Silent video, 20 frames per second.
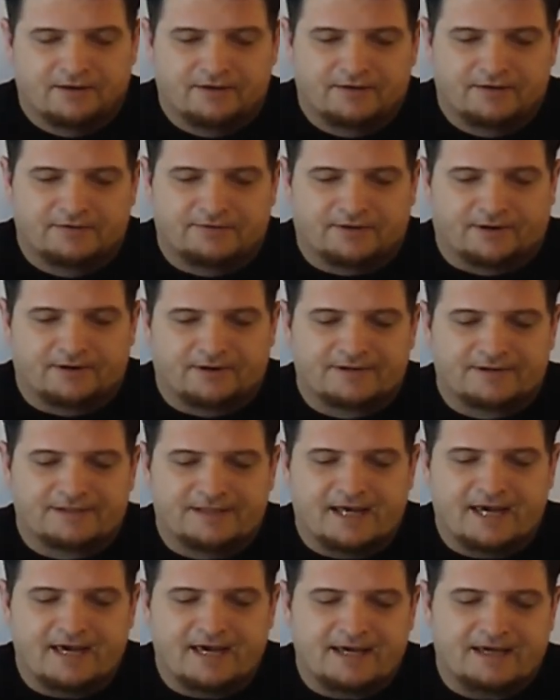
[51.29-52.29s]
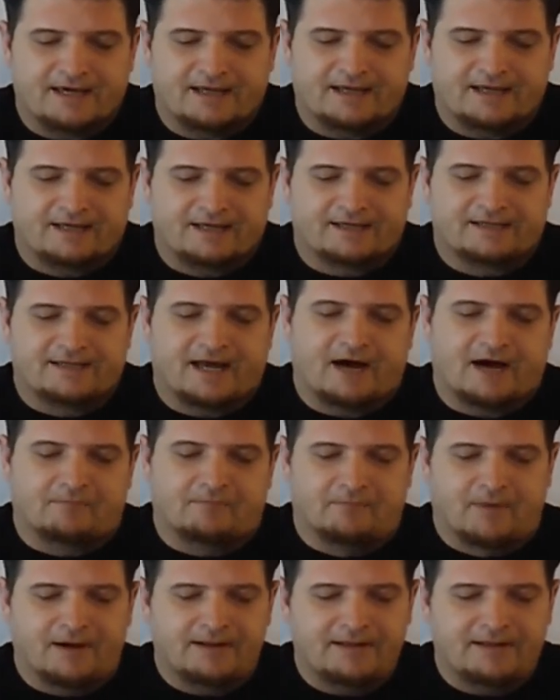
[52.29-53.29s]
Thursday, and it is now
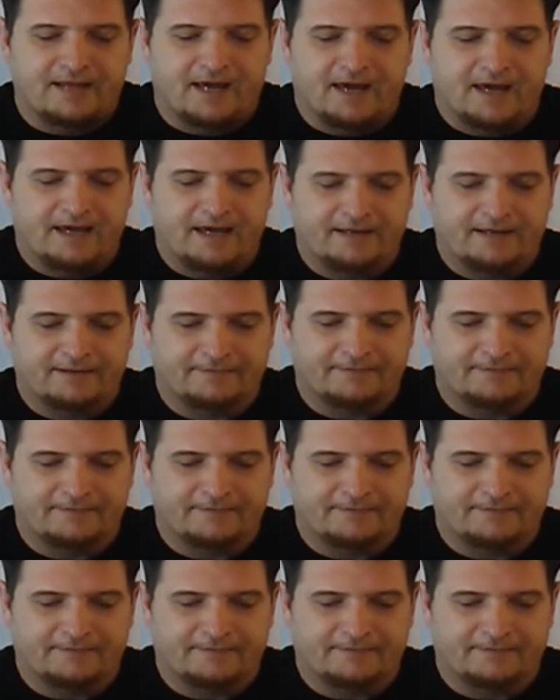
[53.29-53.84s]
Monday.